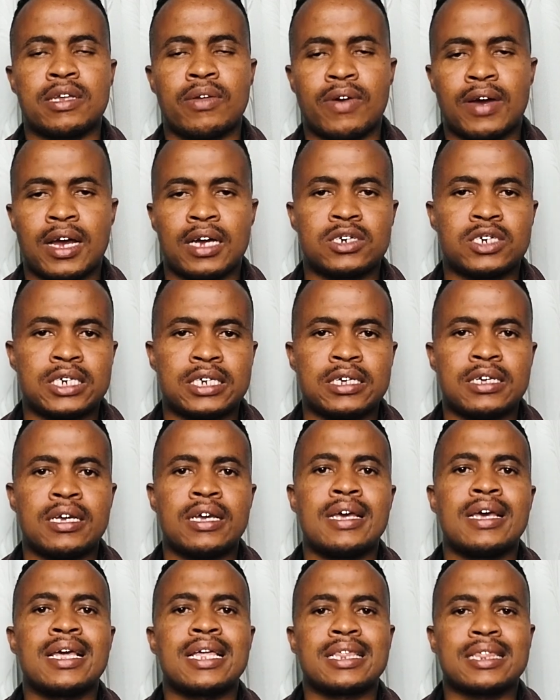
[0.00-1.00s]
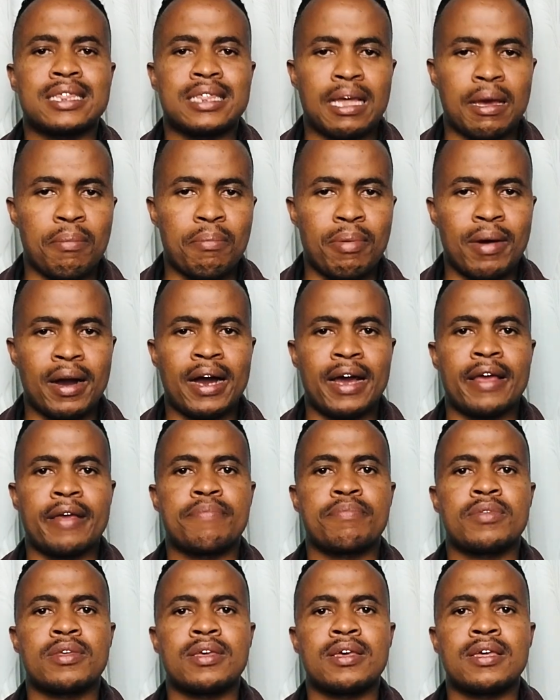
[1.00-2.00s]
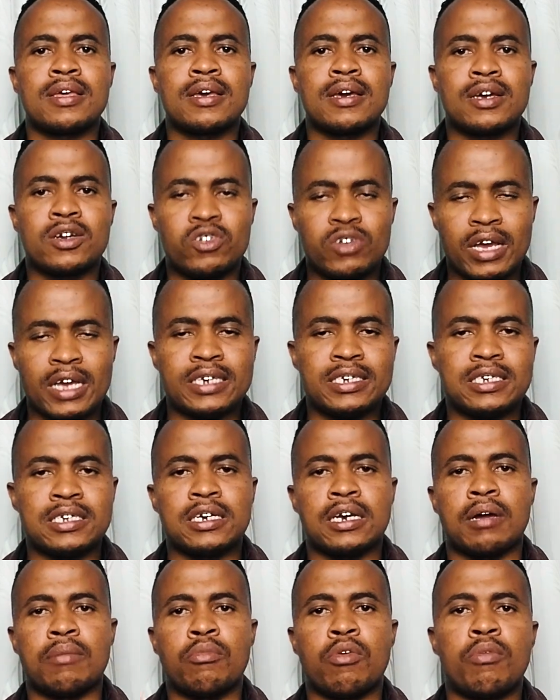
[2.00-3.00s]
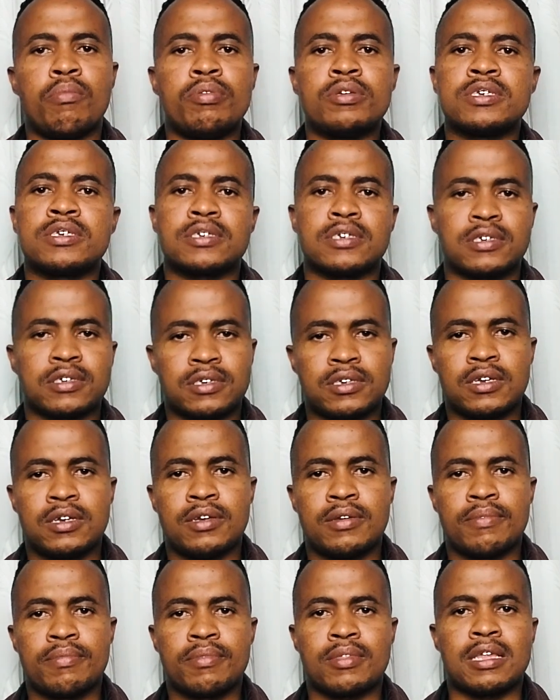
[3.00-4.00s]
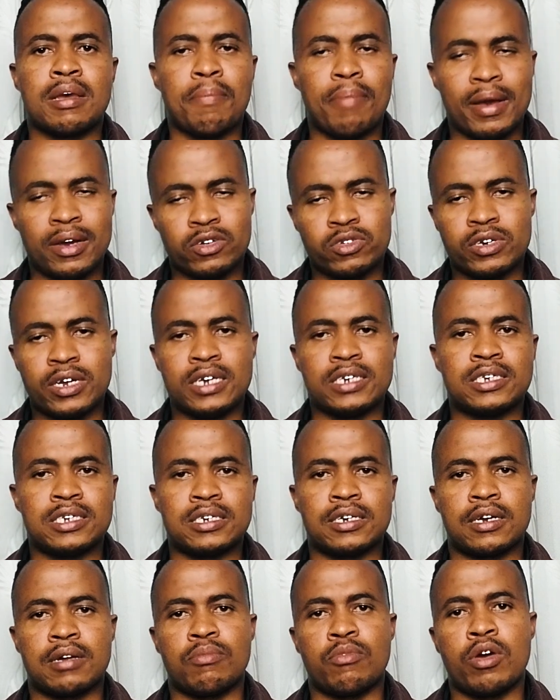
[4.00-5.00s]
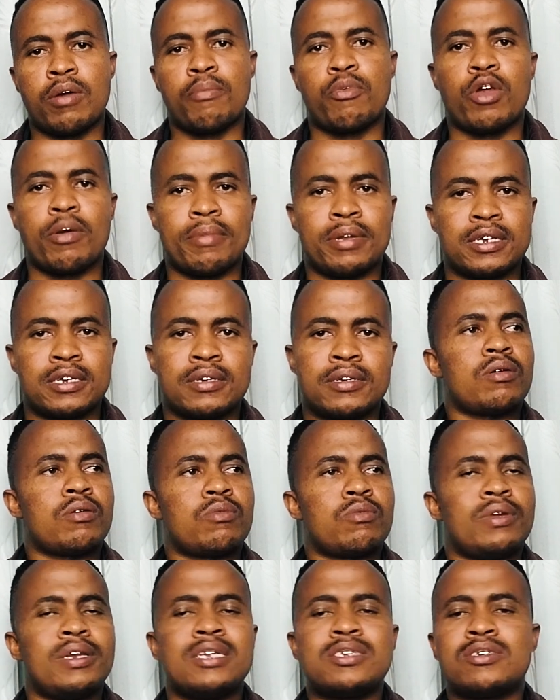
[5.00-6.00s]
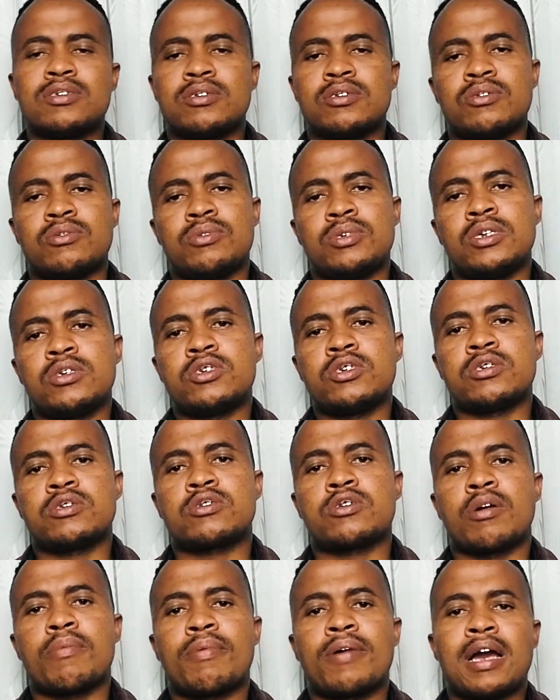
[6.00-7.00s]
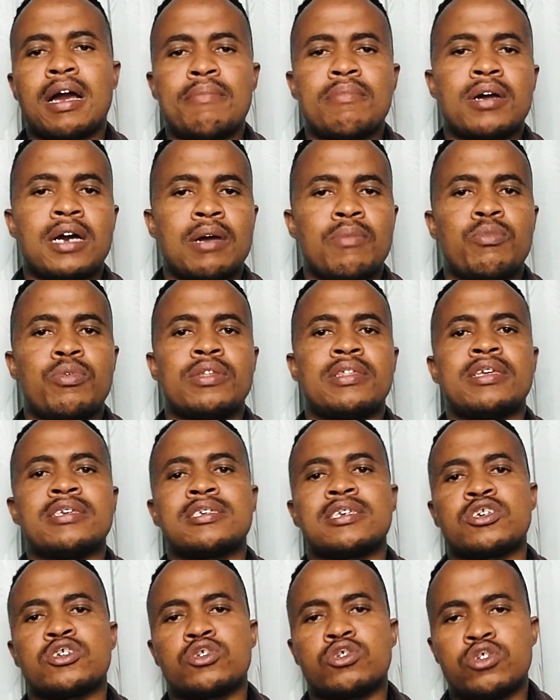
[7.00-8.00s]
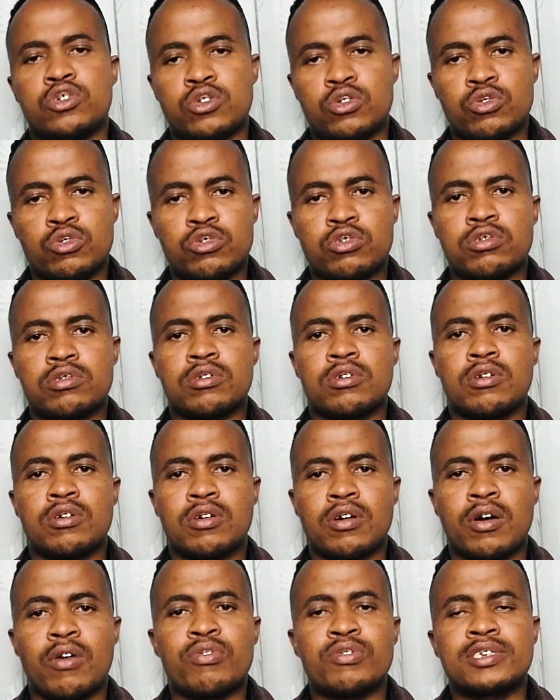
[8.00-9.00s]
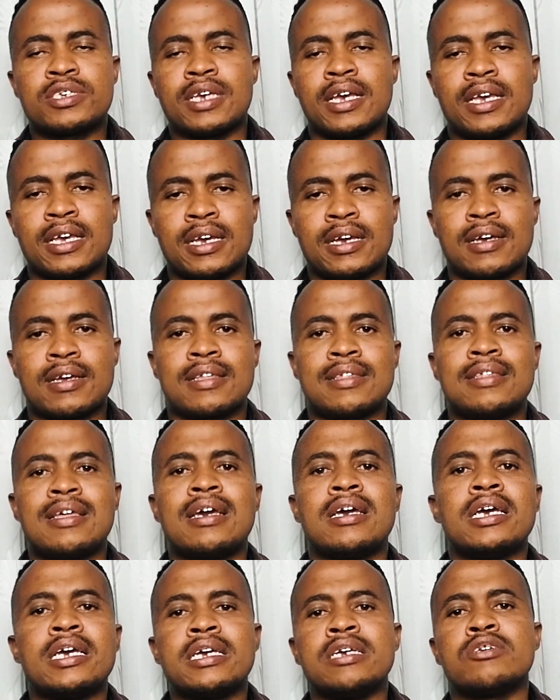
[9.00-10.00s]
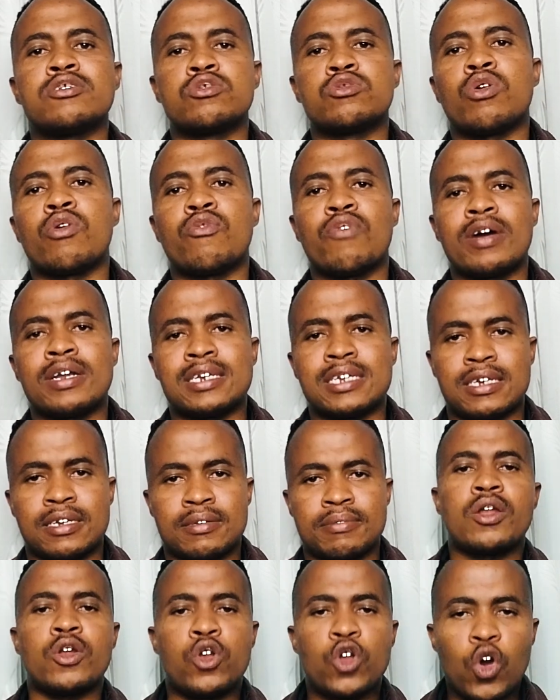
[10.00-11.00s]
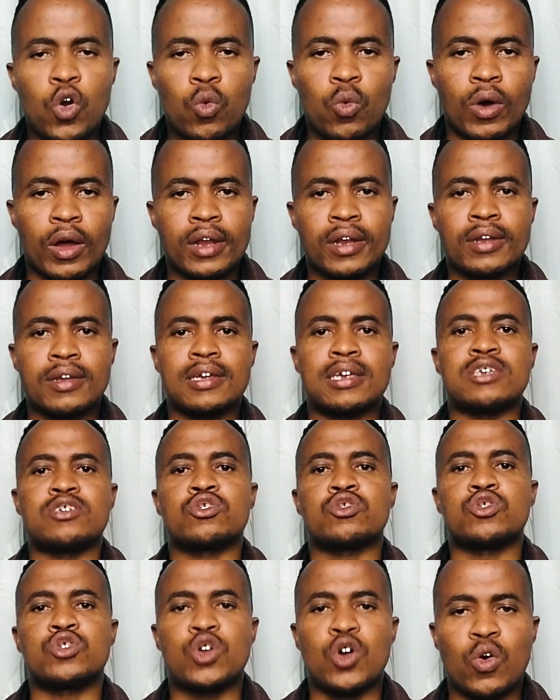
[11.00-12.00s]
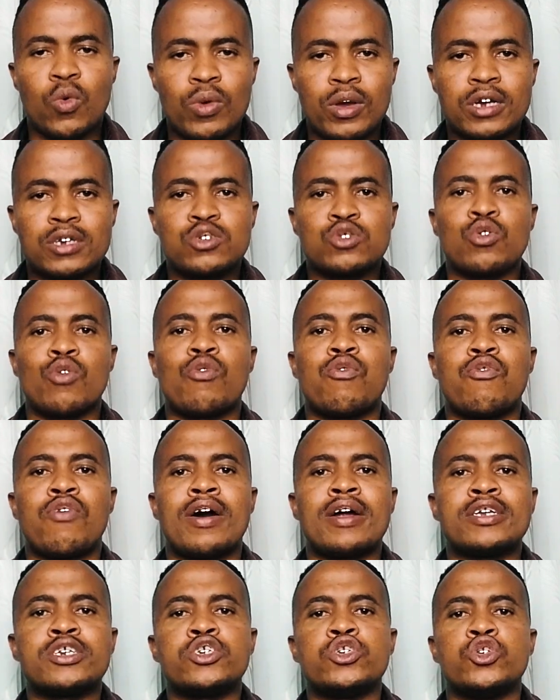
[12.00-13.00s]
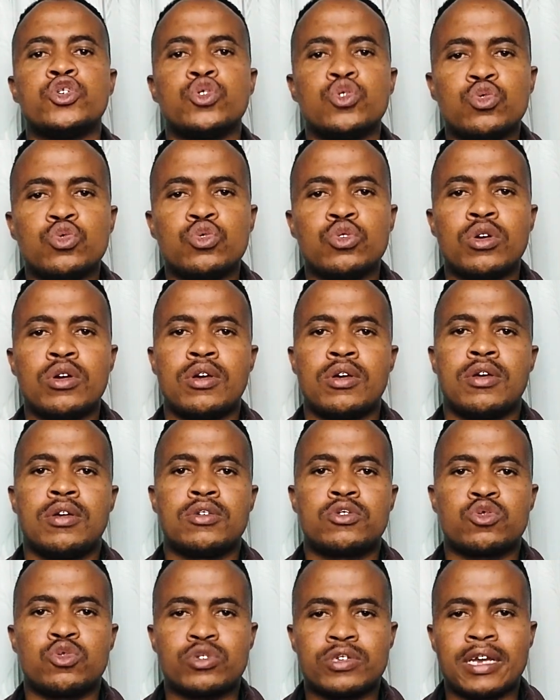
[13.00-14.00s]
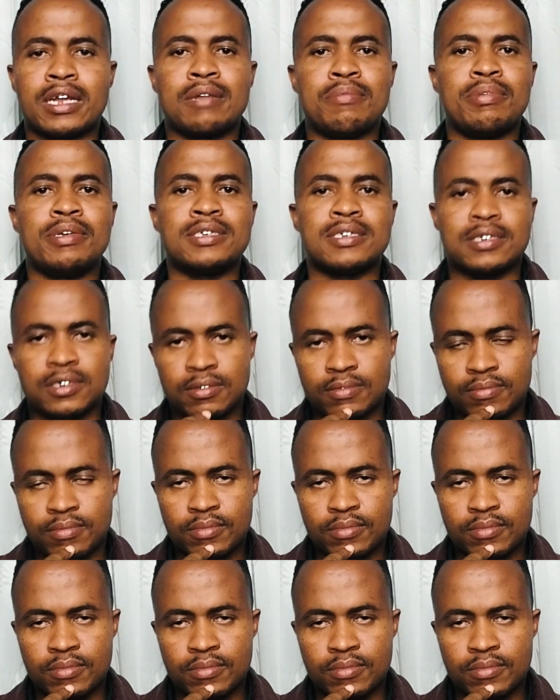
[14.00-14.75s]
in our country, thereby creating more businesses, thereby creating more employment. We need to stop coming up with this excuse of saying there is no funding. No one is going to fund you to start a business